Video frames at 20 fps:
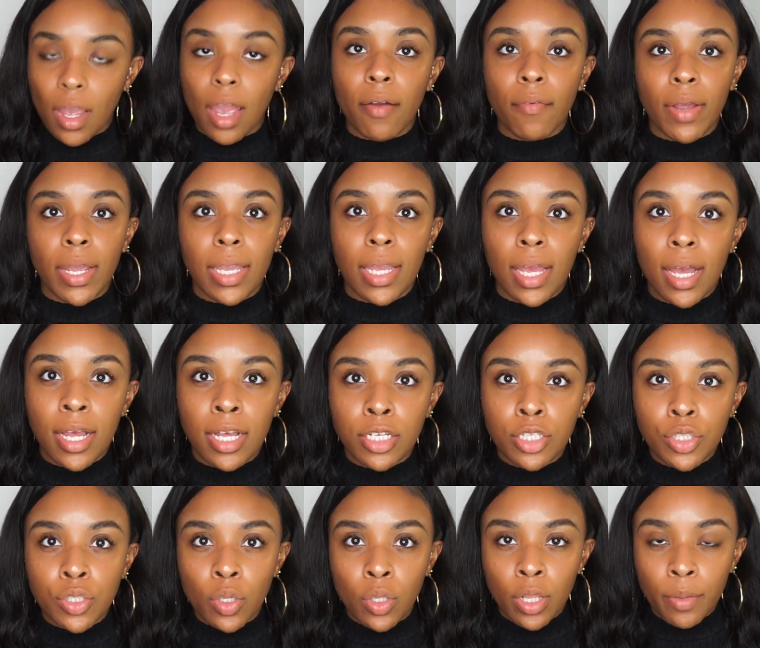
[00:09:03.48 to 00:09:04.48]
All right, guys.
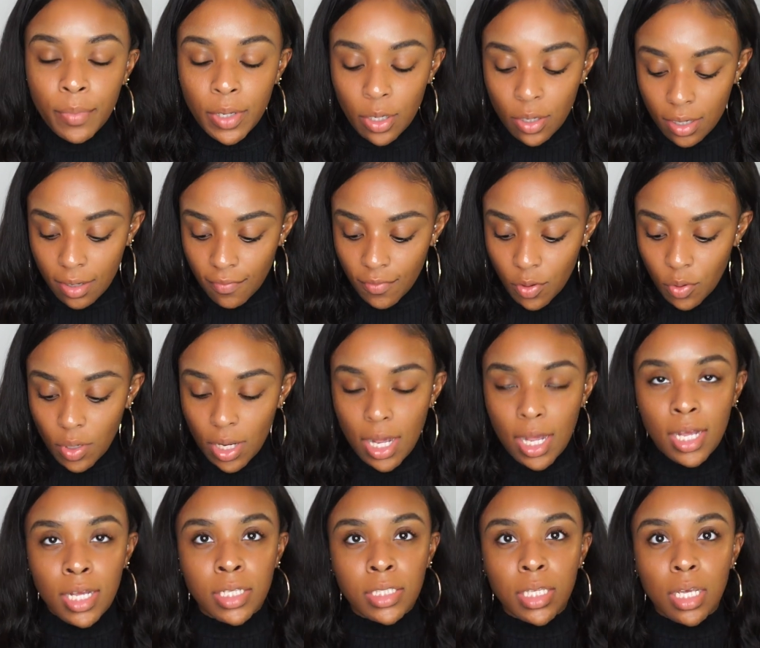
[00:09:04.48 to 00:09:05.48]
So, let me give you
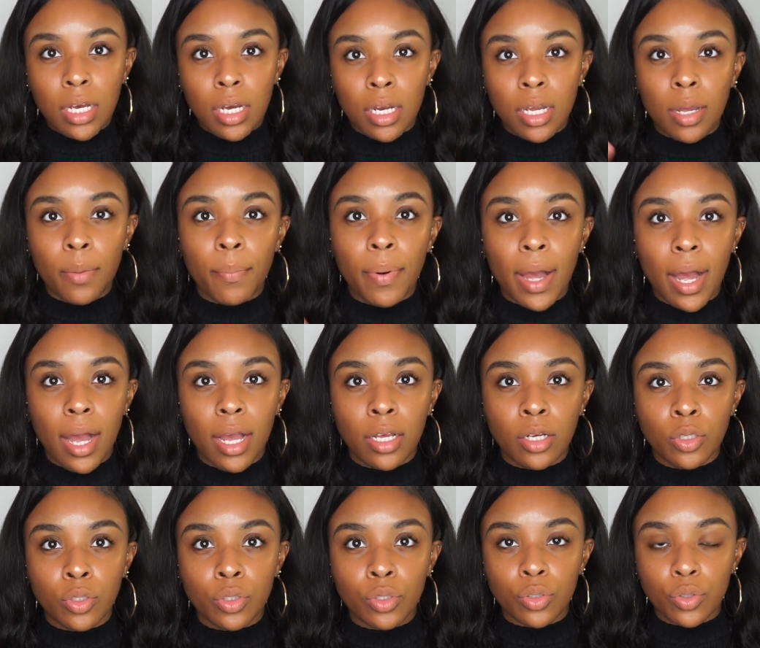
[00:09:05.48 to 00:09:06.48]
guys a
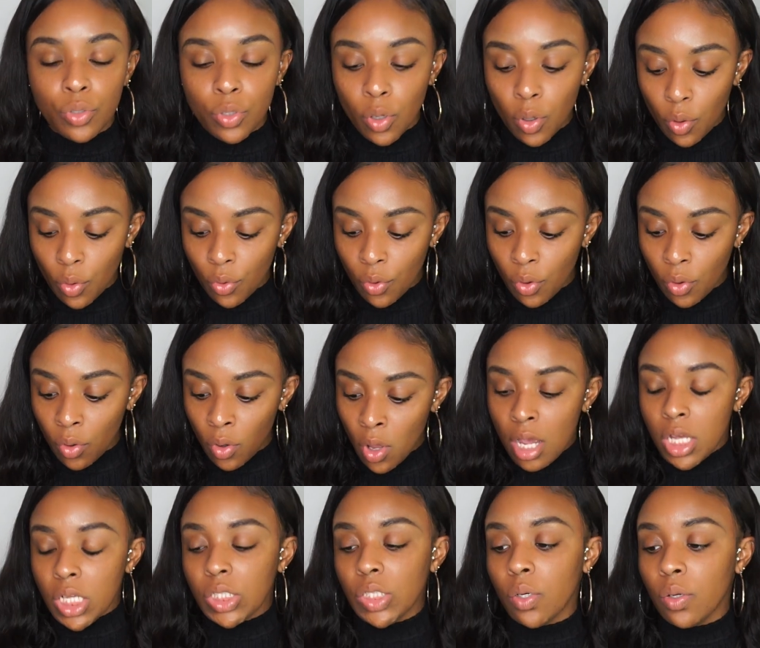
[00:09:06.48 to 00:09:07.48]
compiled total.
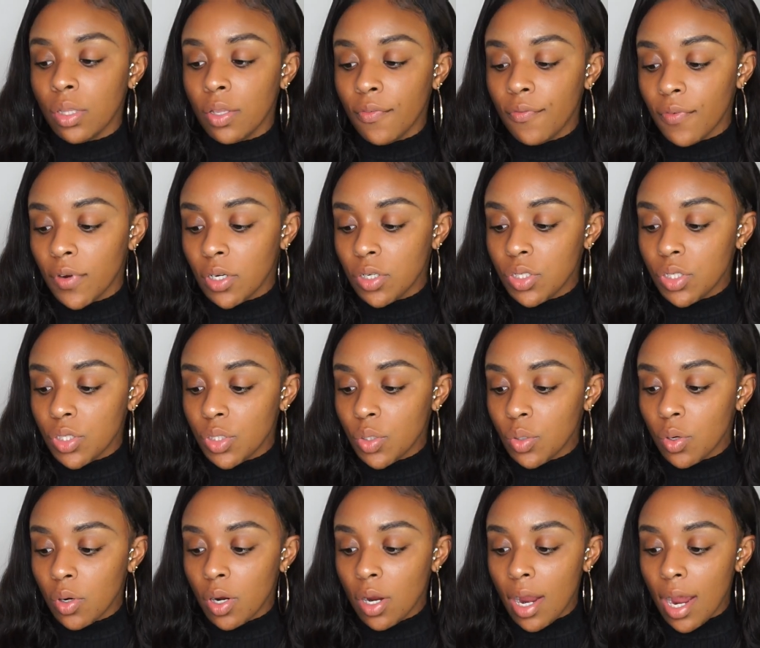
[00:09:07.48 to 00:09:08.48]
So, in the first
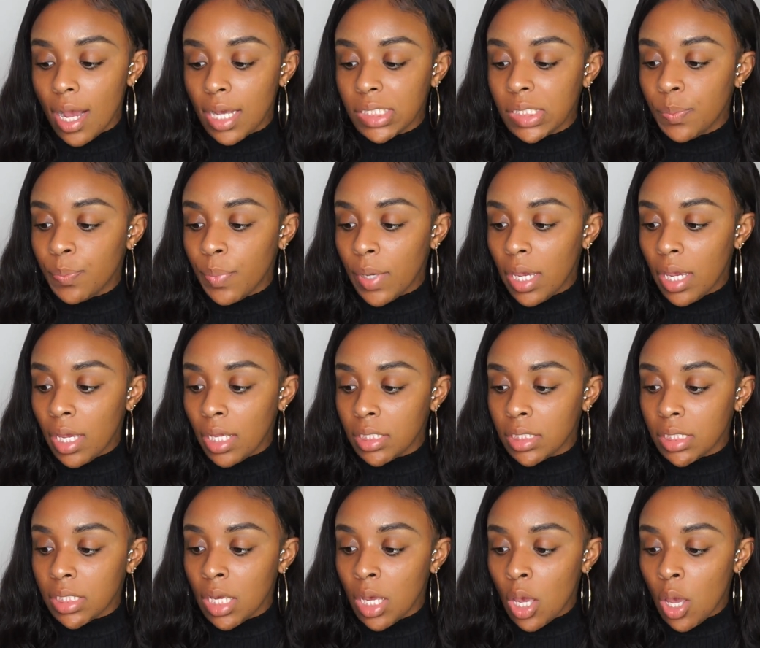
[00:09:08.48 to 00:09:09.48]
store, I
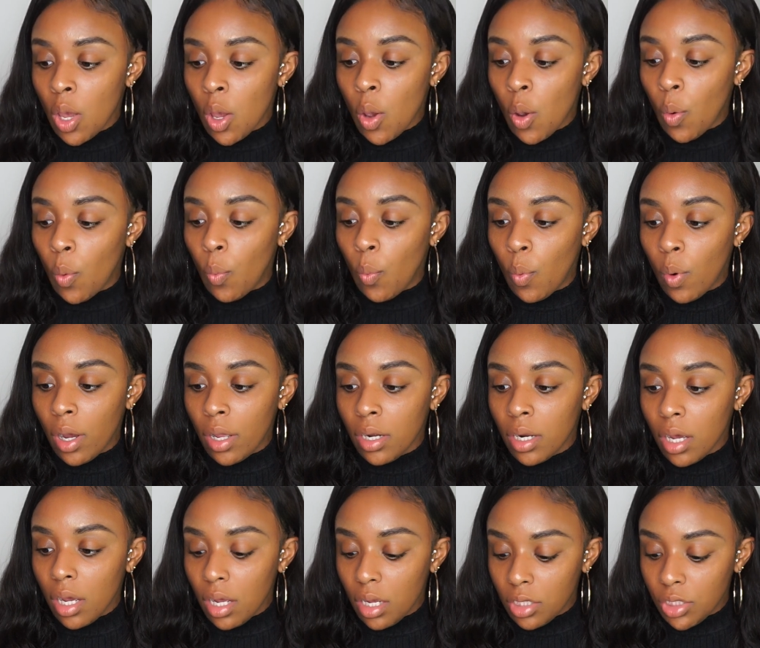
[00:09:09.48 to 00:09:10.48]
spent
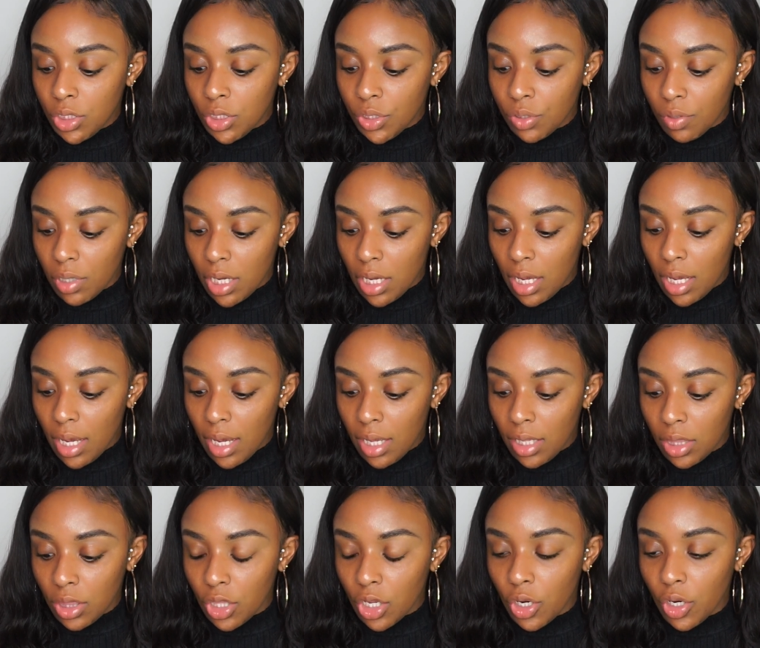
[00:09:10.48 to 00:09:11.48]

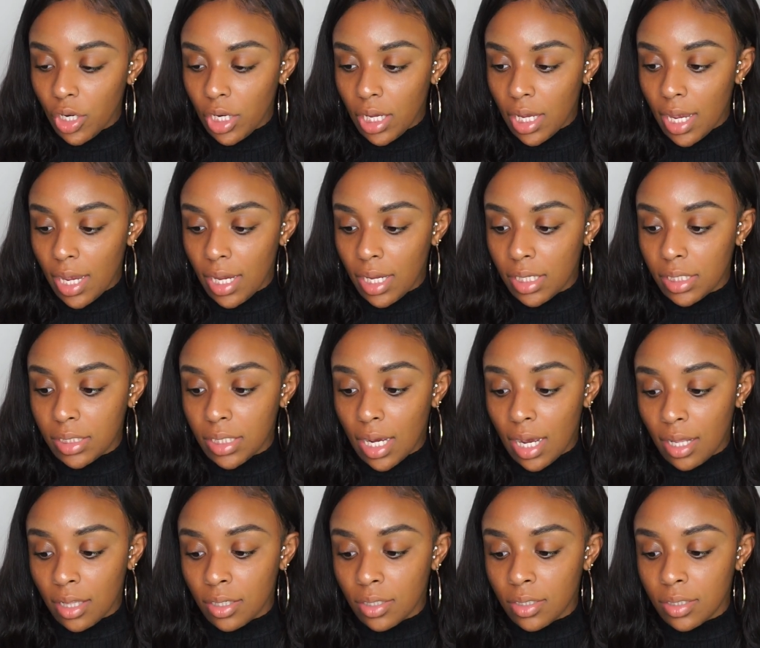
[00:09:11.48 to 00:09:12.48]

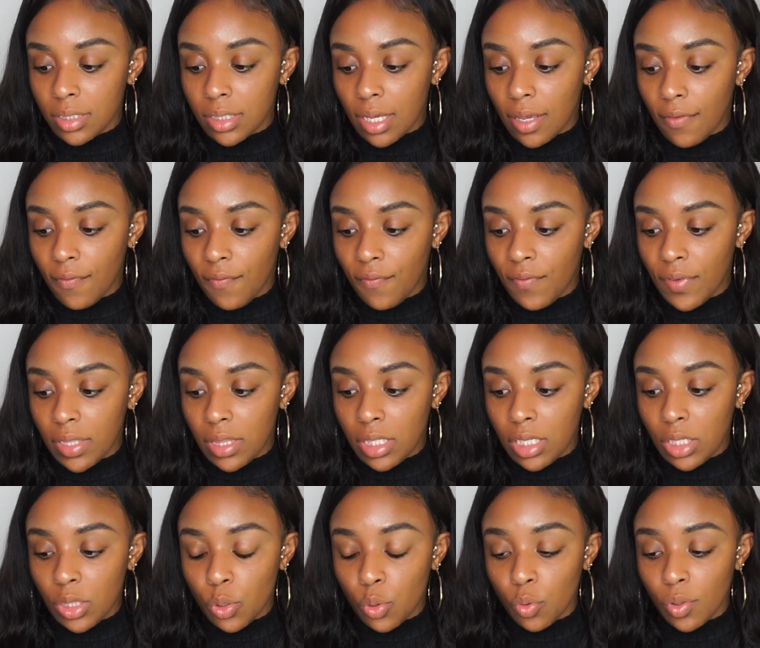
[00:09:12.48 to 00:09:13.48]

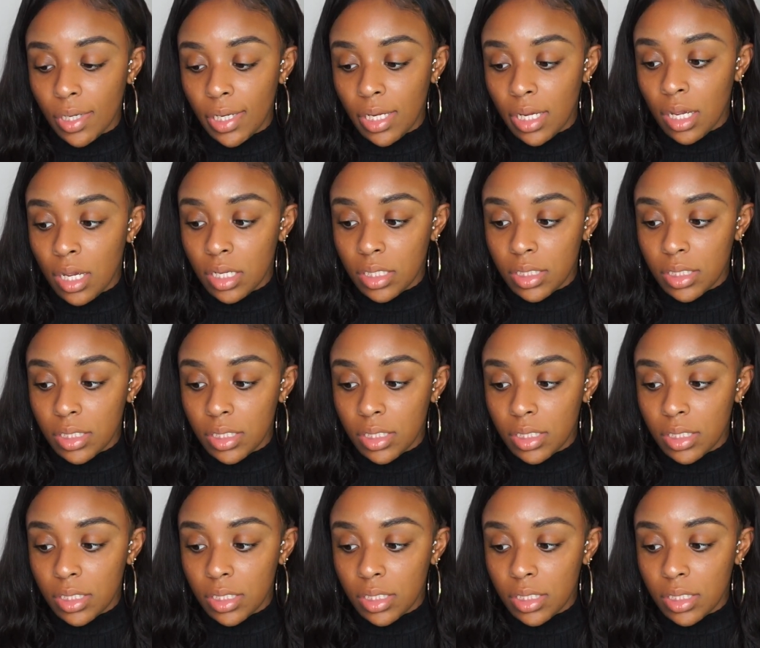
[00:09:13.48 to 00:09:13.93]
$138.53.